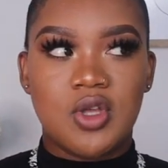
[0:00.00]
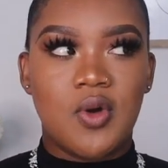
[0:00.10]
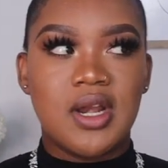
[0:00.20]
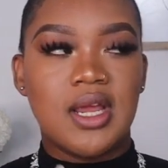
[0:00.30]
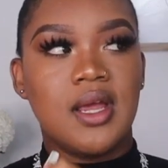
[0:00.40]
They
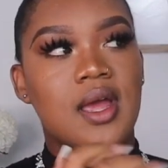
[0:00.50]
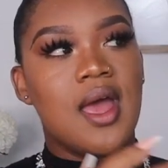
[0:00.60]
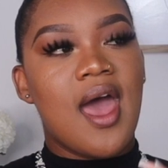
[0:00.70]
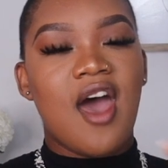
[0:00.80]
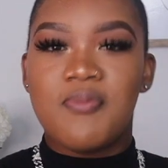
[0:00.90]
already
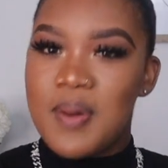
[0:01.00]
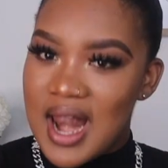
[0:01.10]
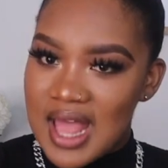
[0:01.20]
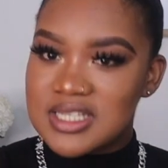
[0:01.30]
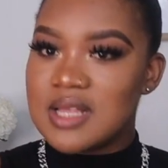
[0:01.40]
have
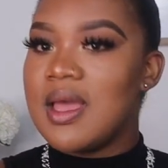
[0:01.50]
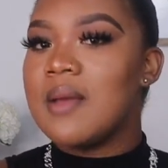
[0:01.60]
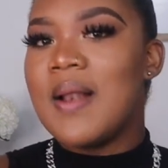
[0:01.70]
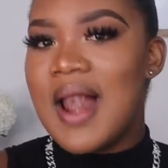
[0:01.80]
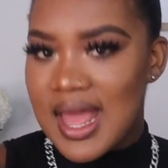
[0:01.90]
plans. They
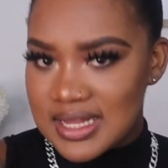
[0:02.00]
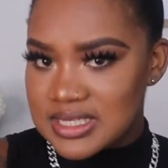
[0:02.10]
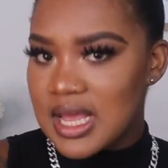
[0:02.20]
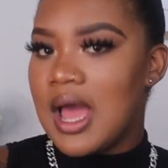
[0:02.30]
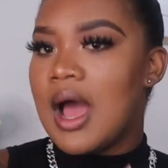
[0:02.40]
make
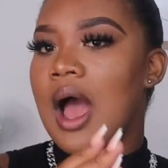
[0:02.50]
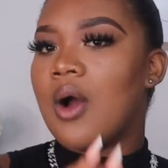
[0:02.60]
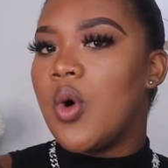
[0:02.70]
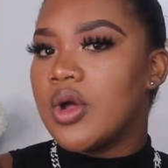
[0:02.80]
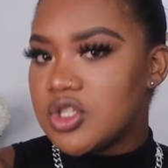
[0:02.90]
plans
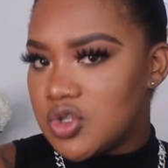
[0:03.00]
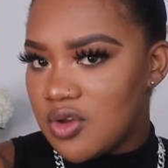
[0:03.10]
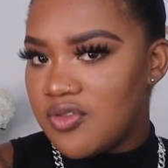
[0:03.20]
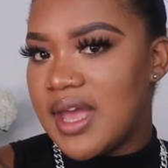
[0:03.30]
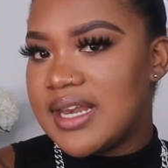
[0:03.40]
according to
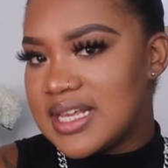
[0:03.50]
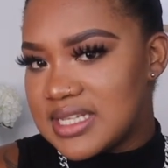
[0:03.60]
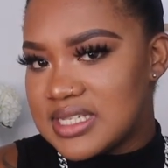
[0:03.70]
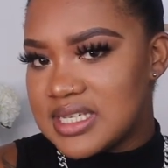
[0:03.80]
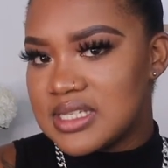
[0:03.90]
your
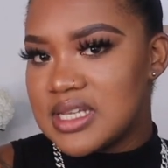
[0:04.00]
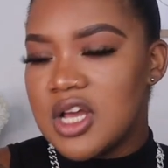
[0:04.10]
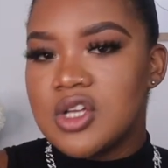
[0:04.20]
finances.